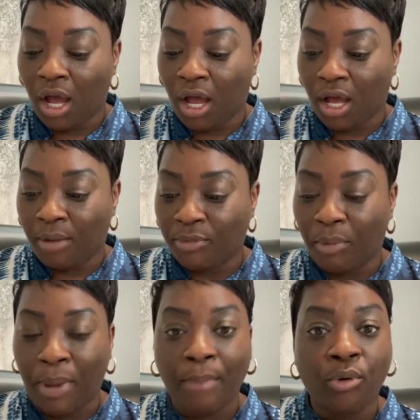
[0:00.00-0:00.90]

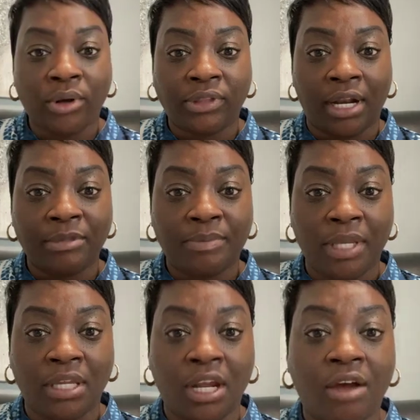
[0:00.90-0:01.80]
The paperwork that I'm
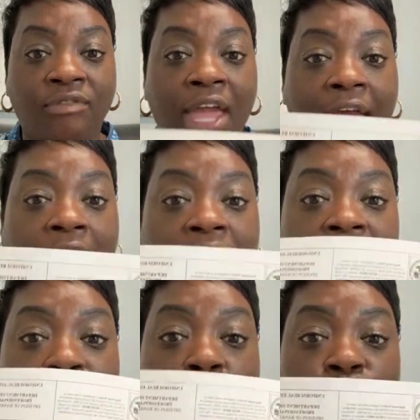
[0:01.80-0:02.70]
speaking of that
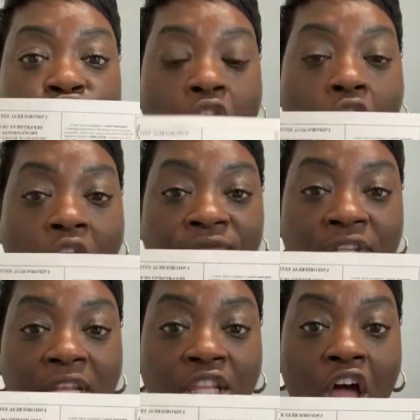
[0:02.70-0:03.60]
is most
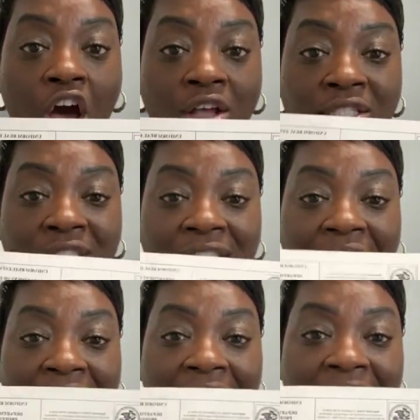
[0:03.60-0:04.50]
often
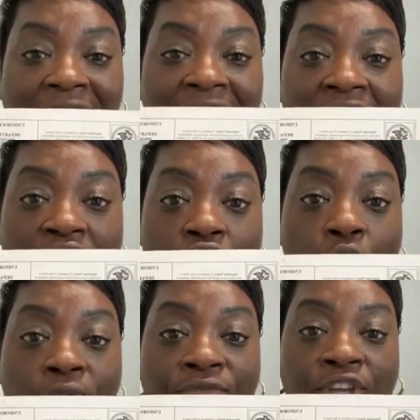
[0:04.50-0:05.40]
lost is the
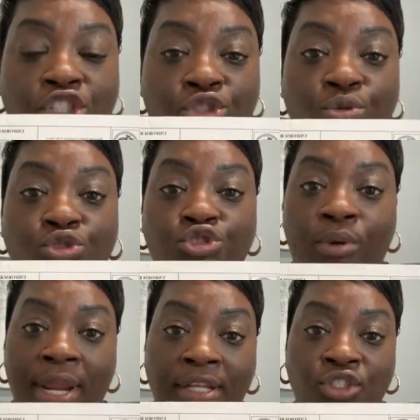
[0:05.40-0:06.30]
official
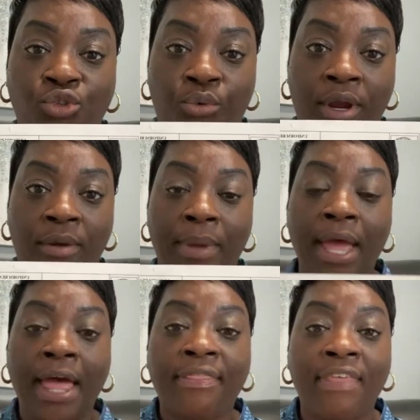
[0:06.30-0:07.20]
transcript
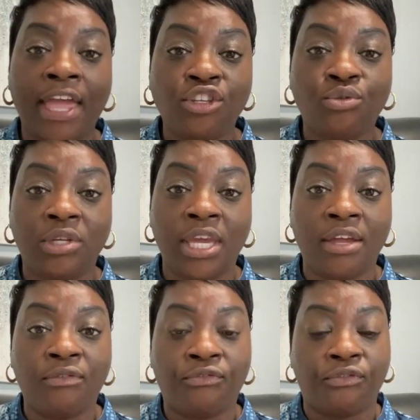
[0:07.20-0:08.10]
that you
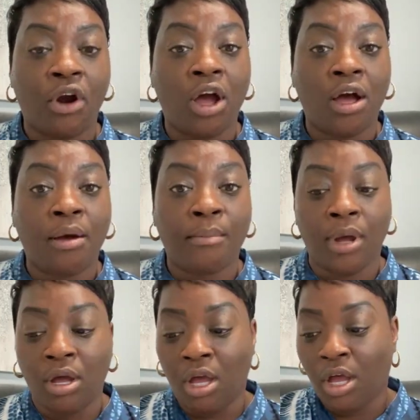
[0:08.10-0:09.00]
get
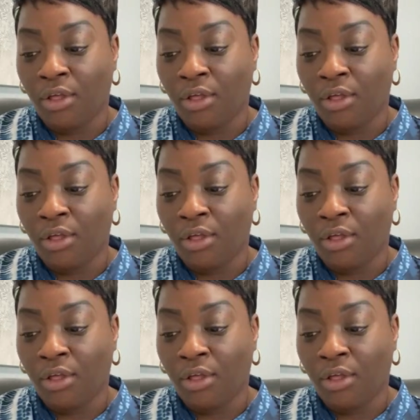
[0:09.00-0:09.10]
from